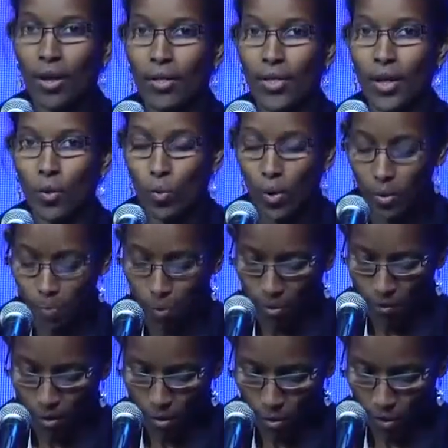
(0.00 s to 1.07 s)
They will
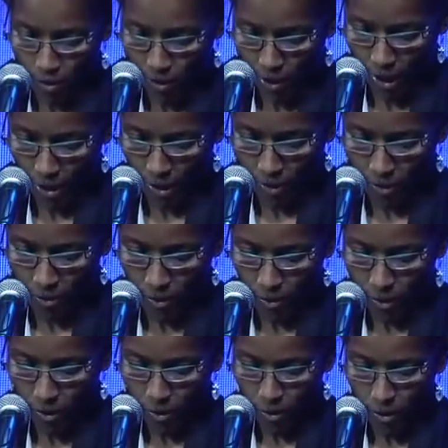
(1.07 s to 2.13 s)
provoke Israel
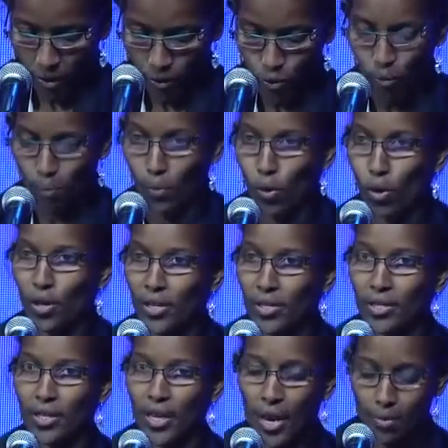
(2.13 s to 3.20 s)
into border
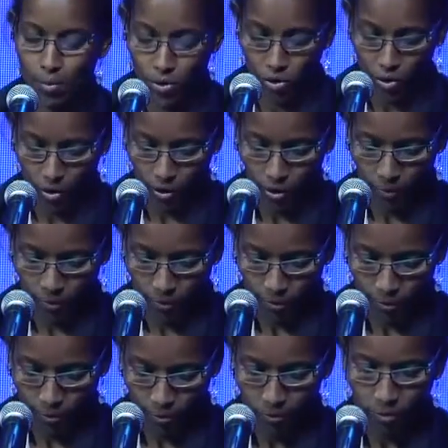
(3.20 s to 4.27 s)
skirmishes,
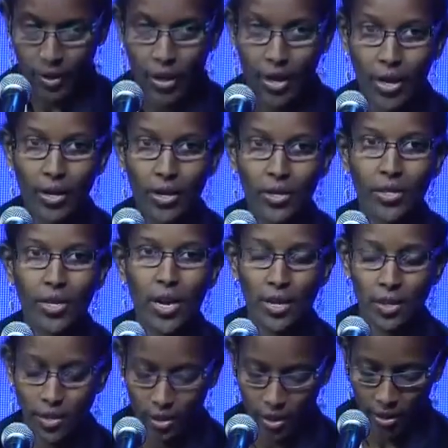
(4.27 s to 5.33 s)
and
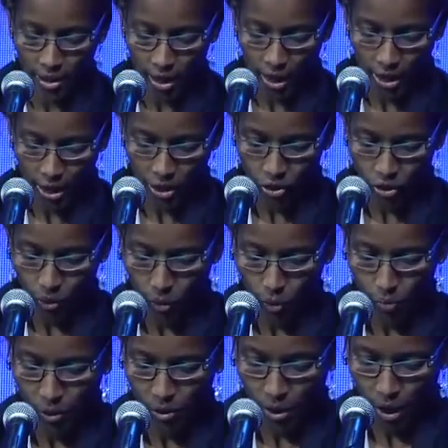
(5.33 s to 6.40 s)
Israel's retaliation will
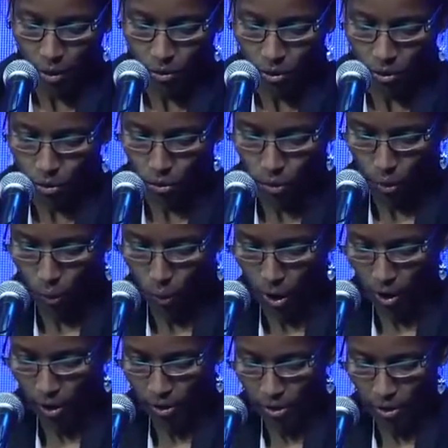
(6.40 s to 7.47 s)
be touted to the
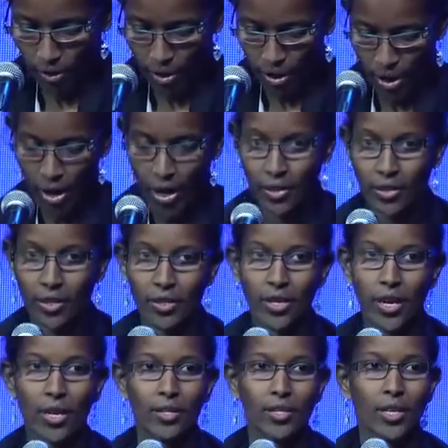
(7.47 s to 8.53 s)
world as
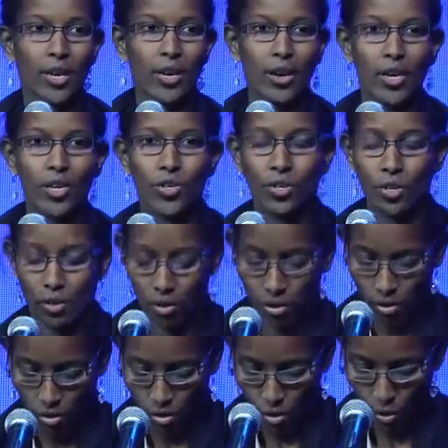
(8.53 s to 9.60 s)
Israel's aggression,
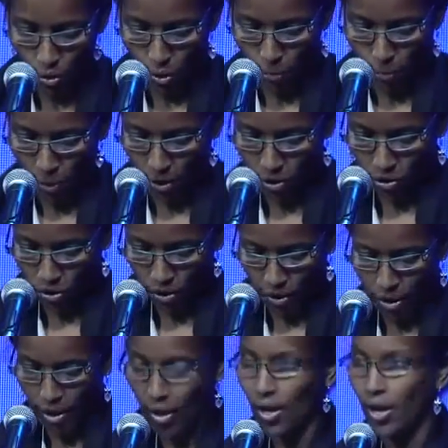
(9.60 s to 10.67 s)
occupation,
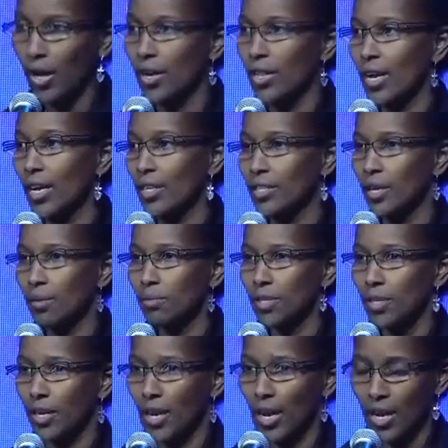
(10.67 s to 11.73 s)
and the attempted
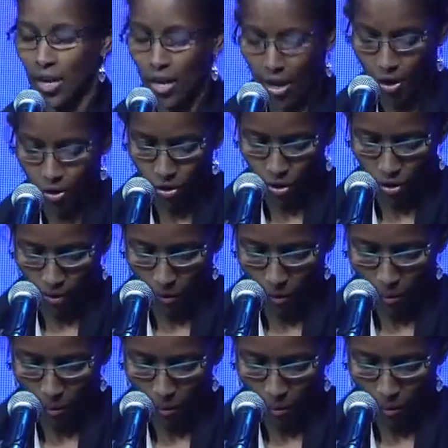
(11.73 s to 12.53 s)
annihilation of the